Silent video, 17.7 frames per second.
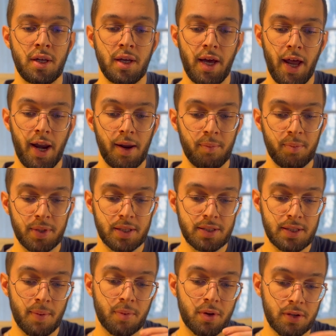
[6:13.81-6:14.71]
Because
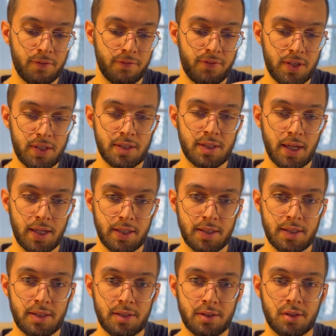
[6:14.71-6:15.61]
I'm convinced that
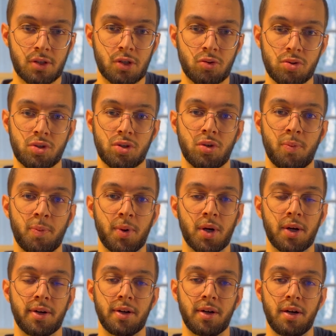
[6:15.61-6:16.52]
this is a crucial
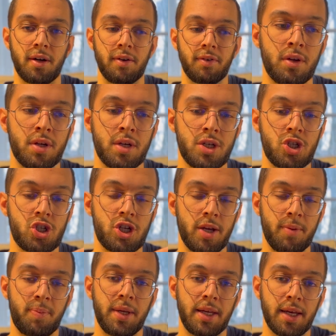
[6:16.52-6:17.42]
part of
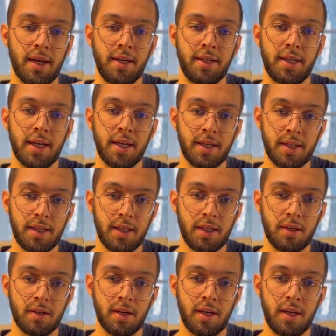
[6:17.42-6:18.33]
shaping identity
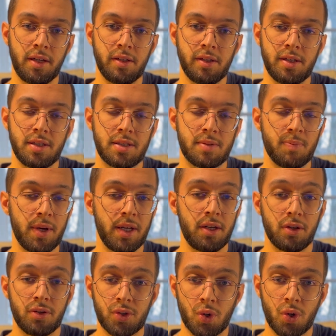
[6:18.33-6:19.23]
and it's
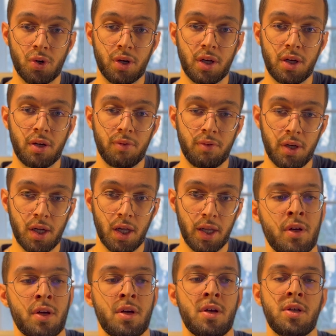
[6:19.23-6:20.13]
mandatory, really.
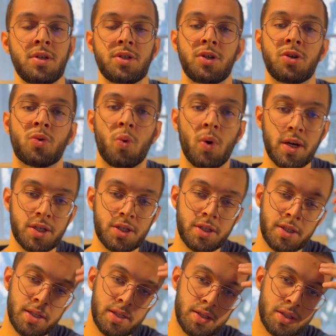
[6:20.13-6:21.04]
So the question
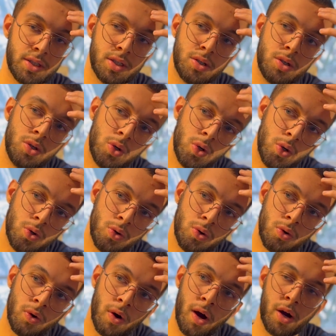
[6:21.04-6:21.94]
is,
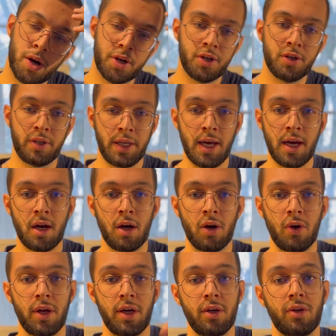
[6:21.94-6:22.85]
who are you now
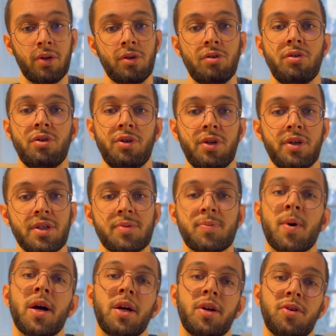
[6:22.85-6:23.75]
and who do you
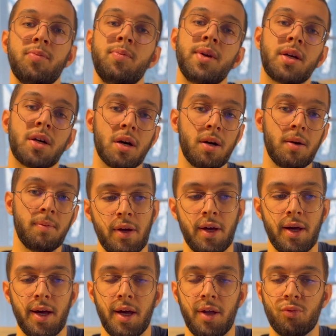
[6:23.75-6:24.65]
aspire to become?
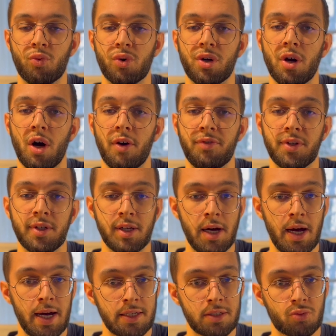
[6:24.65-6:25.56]
And we're often
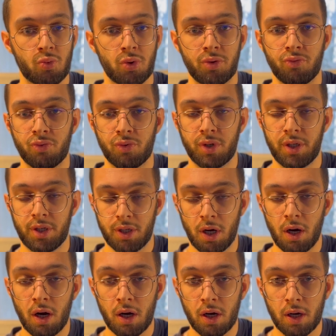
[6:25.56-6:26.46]
asked when we're
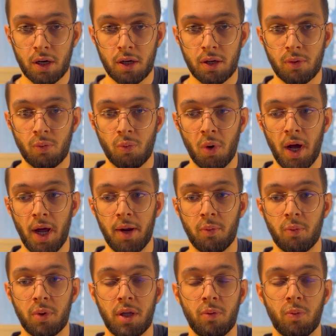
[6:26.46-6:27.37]
young what
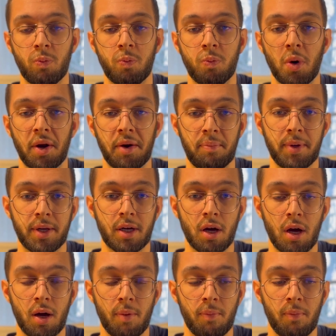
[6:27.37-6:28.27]
we want to
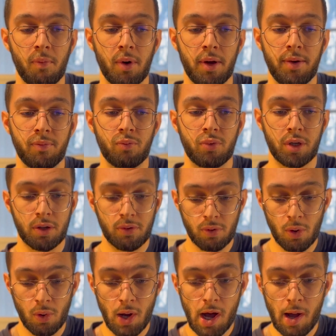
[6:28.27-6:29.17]
become when we grow
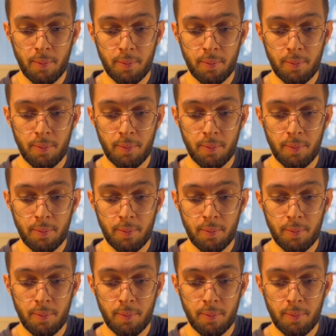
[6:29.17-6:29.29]
up.